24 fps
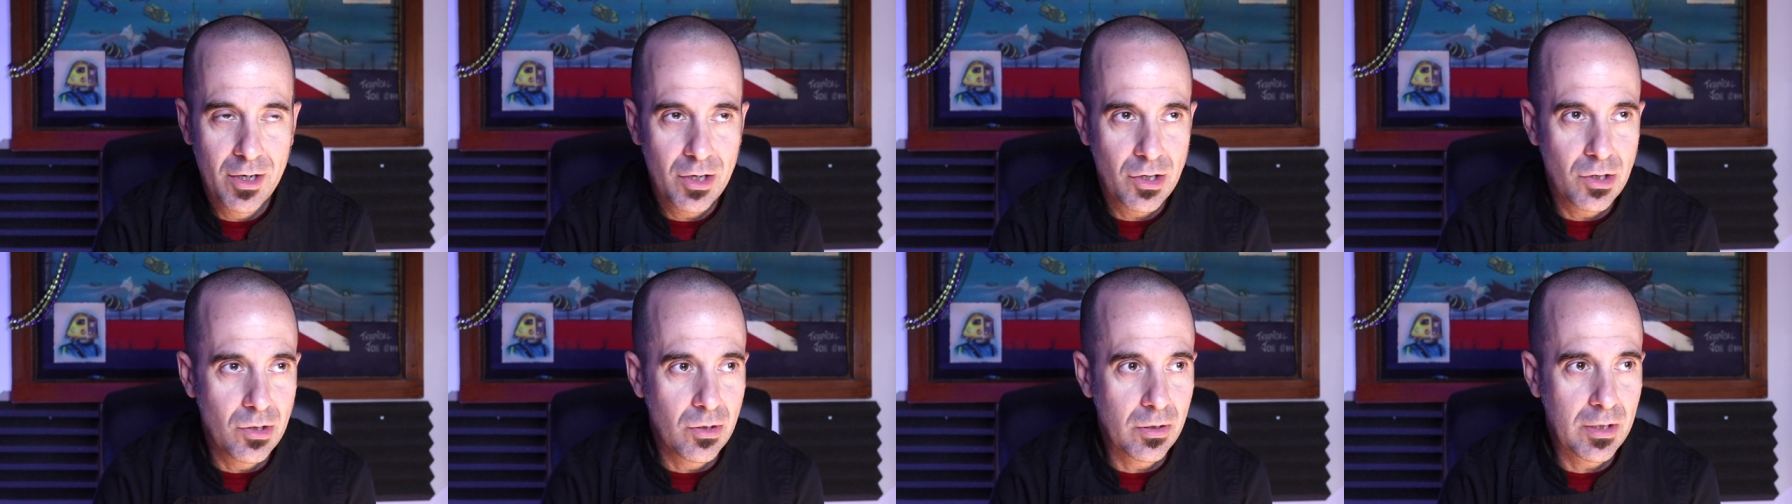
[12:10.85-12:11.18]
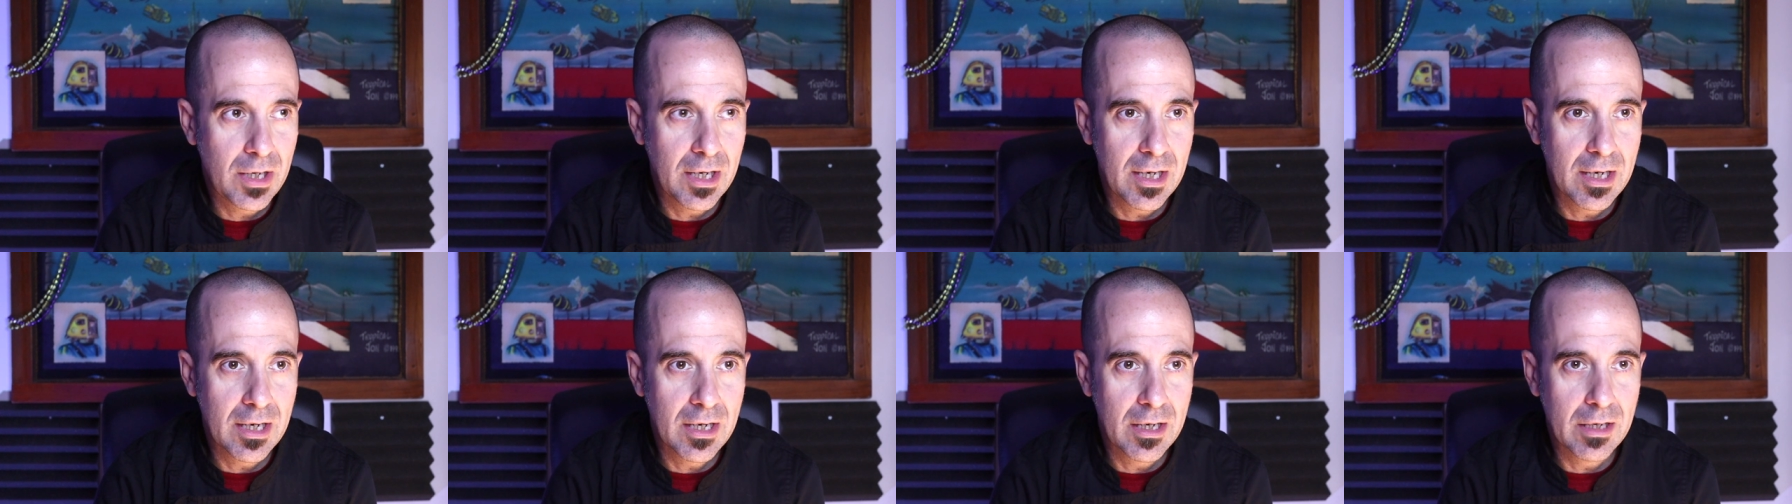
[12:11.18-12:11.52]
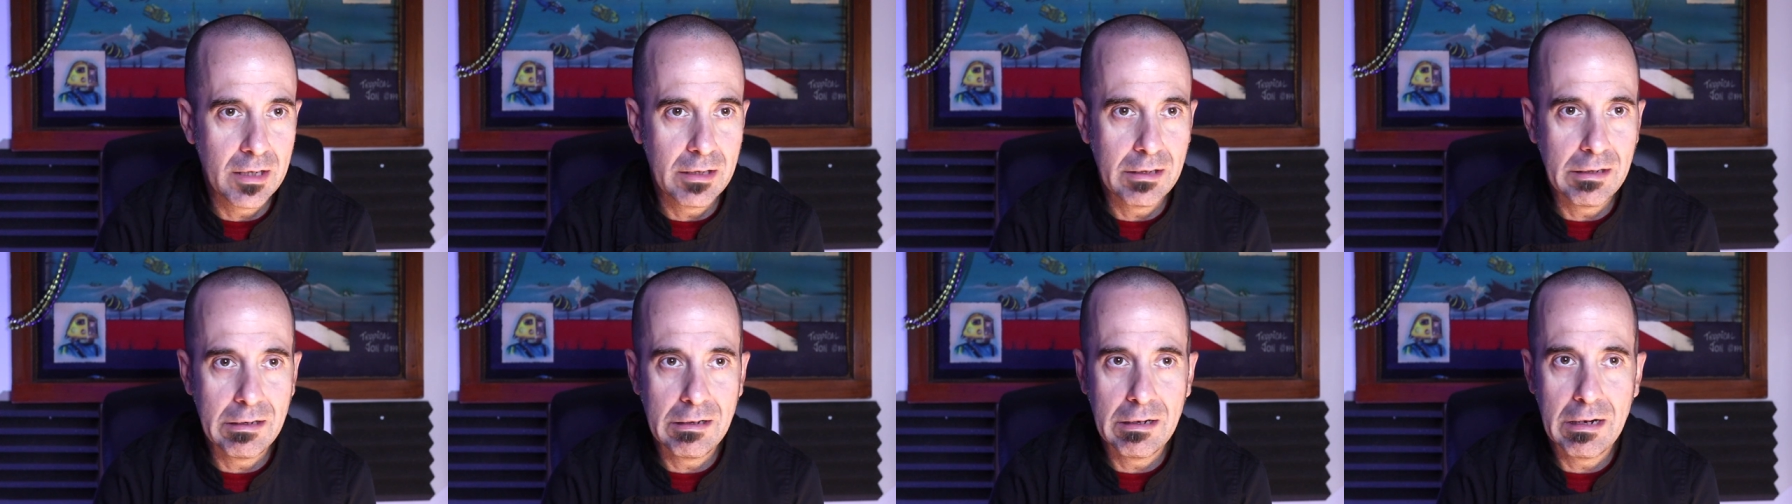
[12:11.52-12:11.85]
You
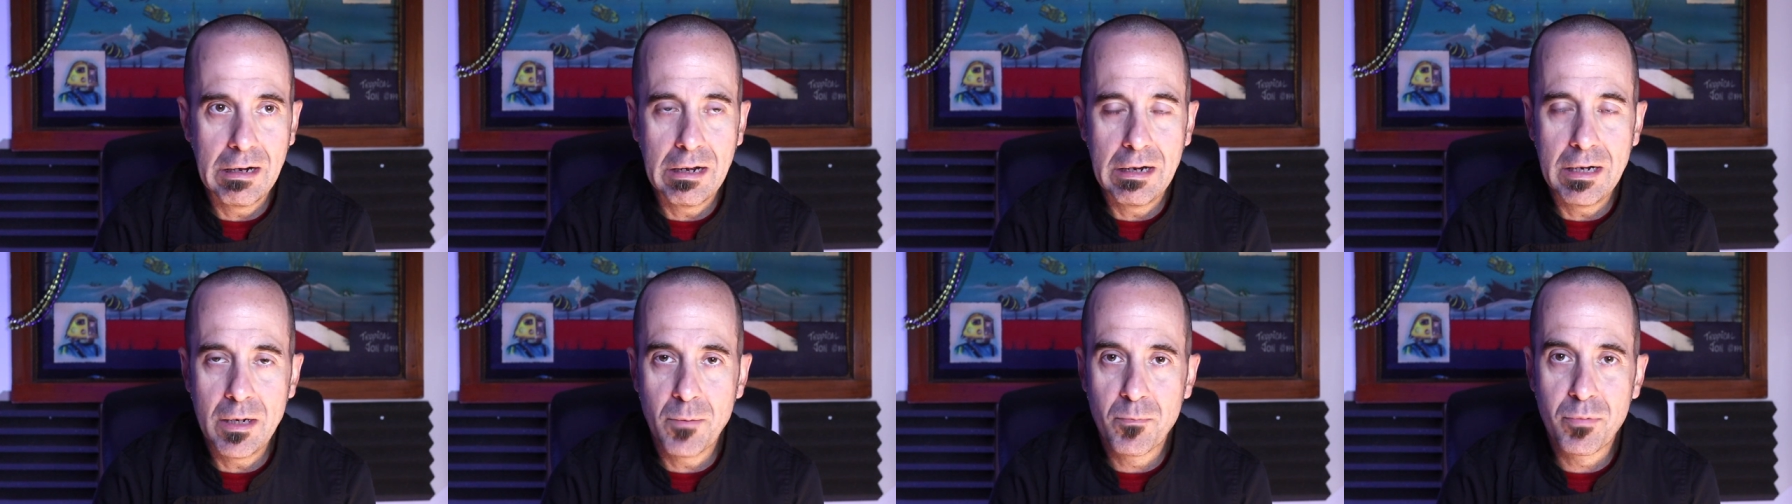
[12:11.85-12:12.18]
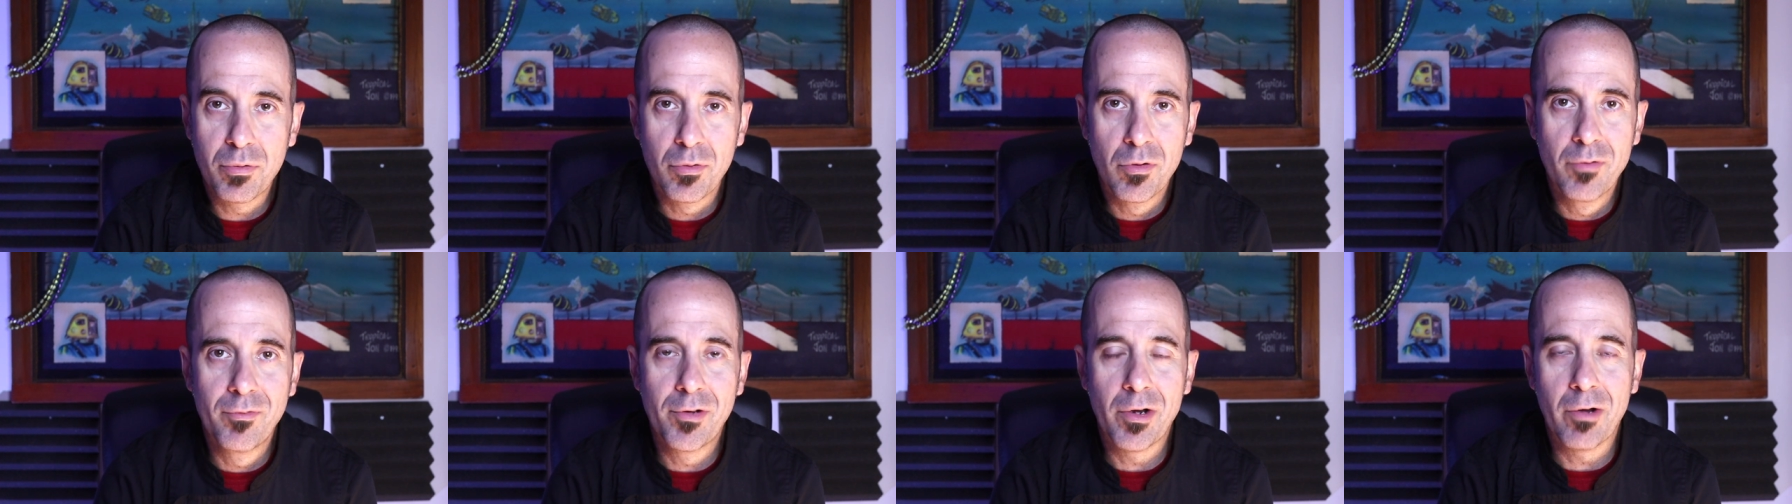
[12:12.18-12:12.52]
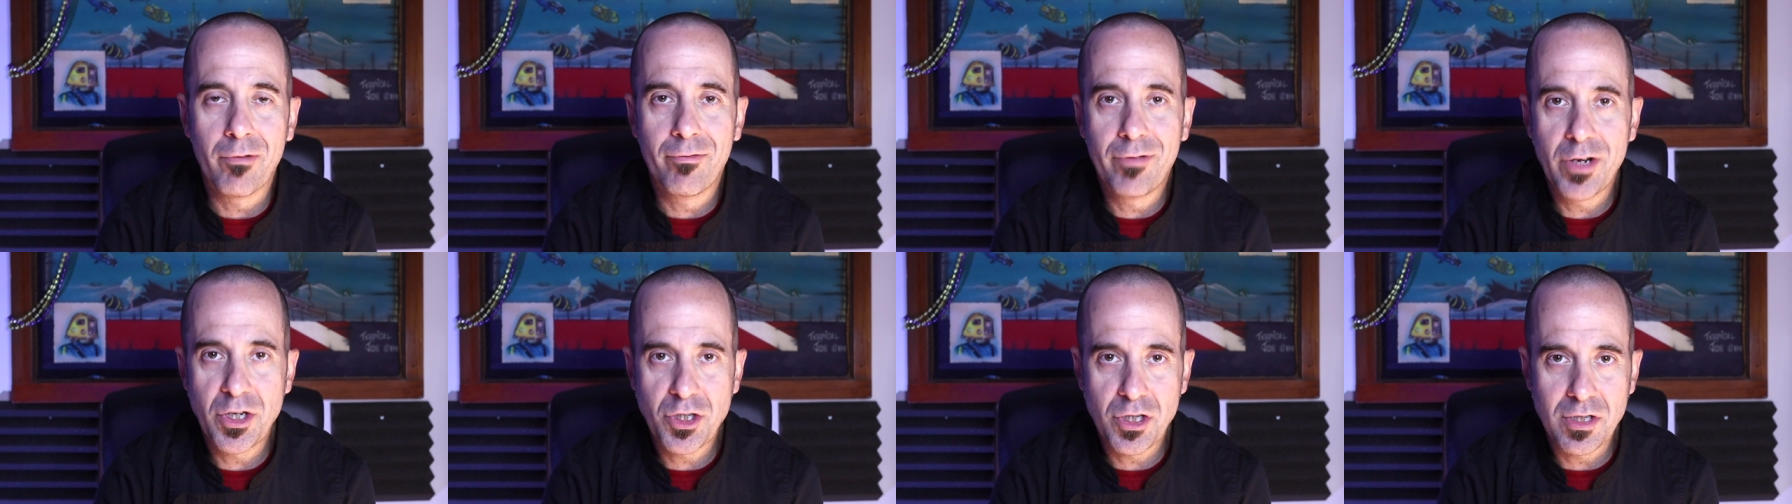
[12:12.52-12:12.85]
can uh, improve your
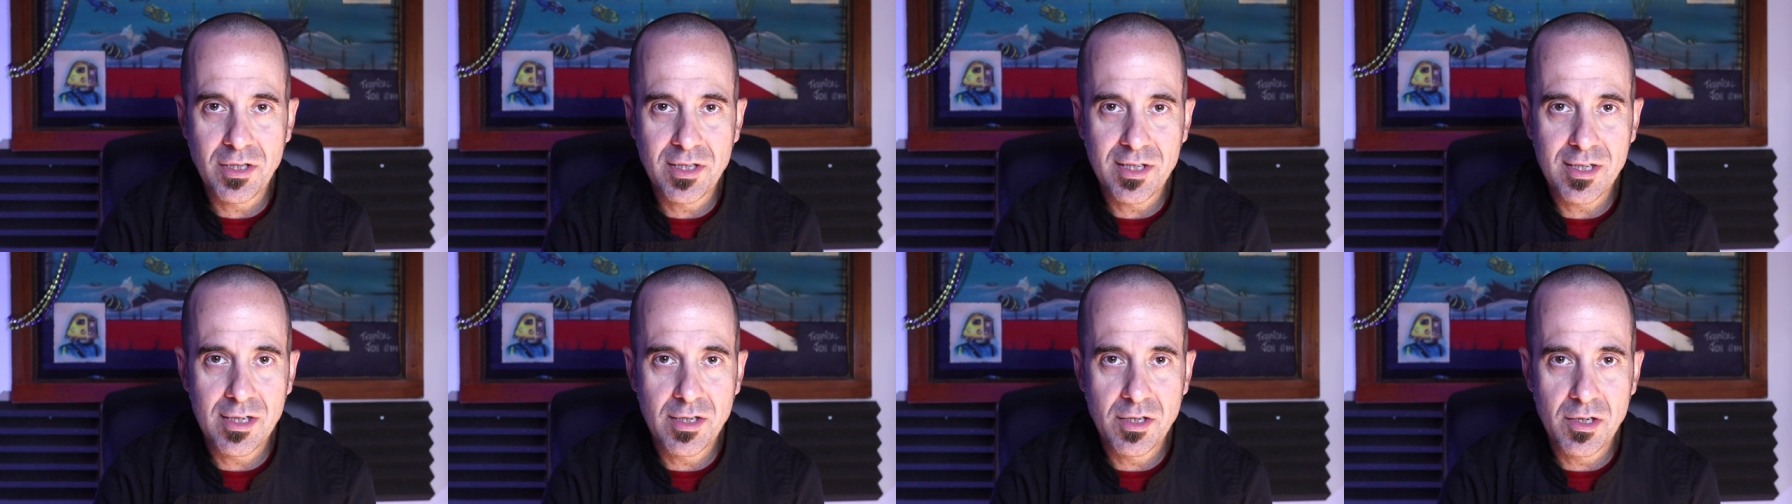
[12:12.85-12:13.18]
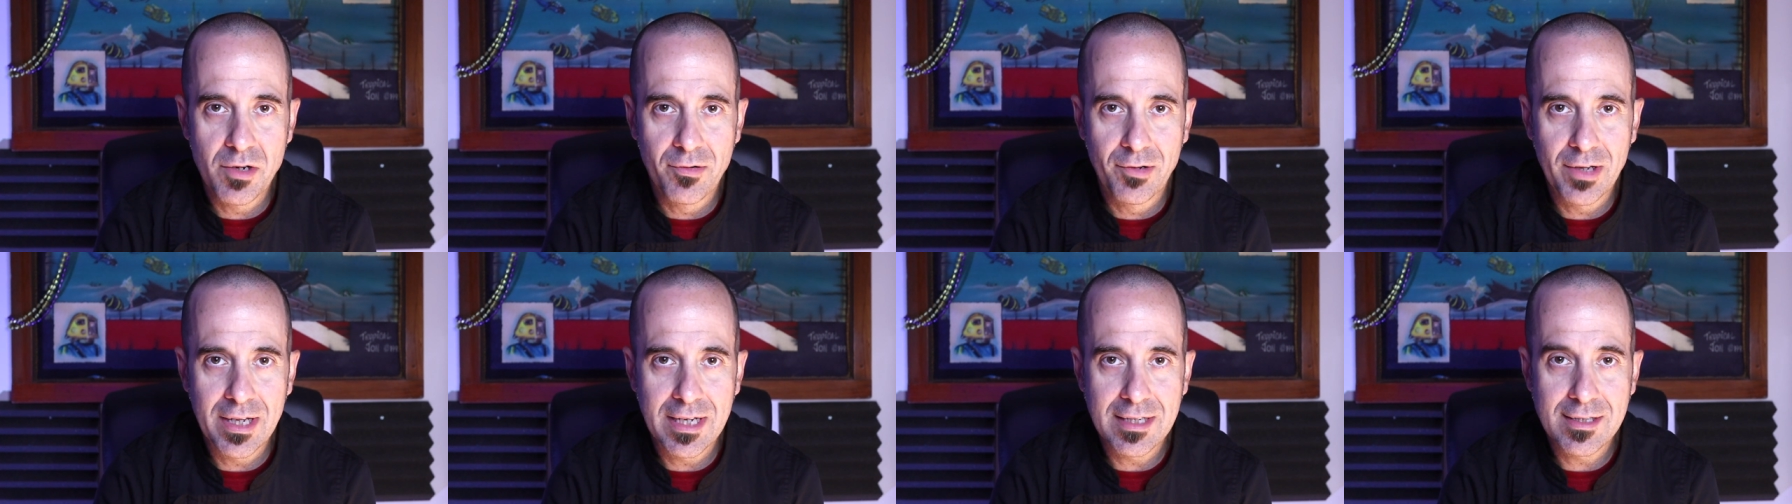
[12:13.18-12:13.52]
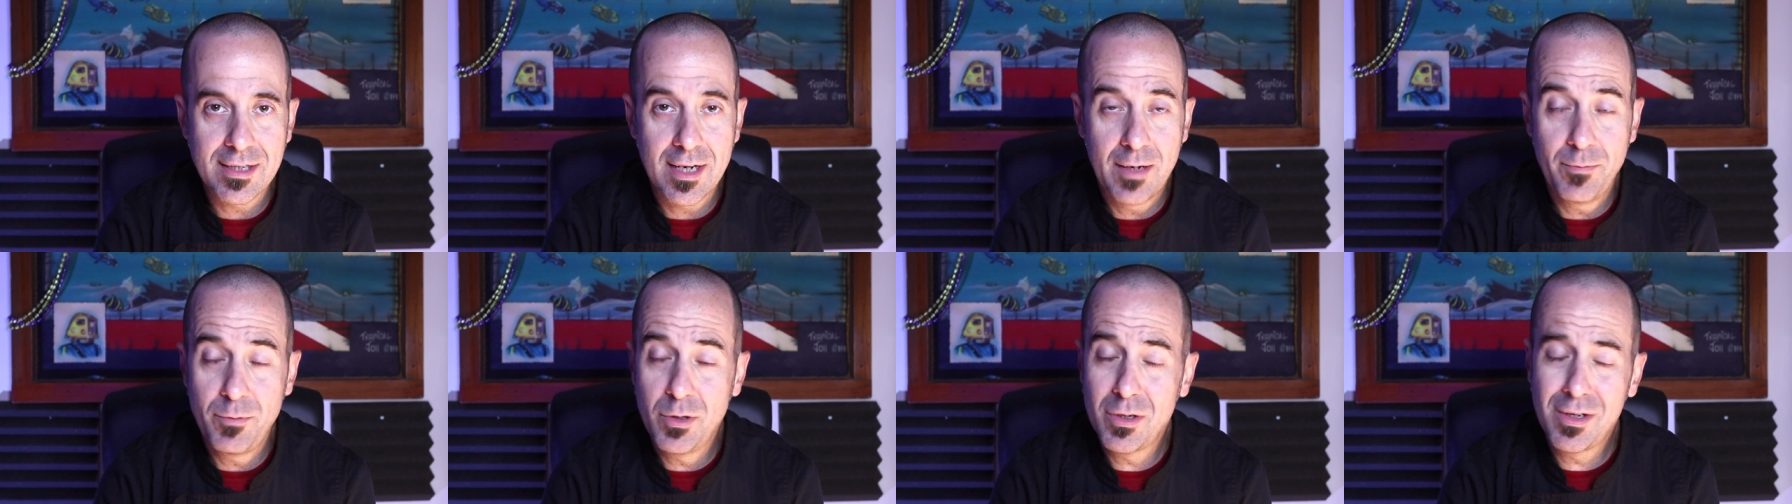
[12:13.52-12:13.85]
efficiencies over that time.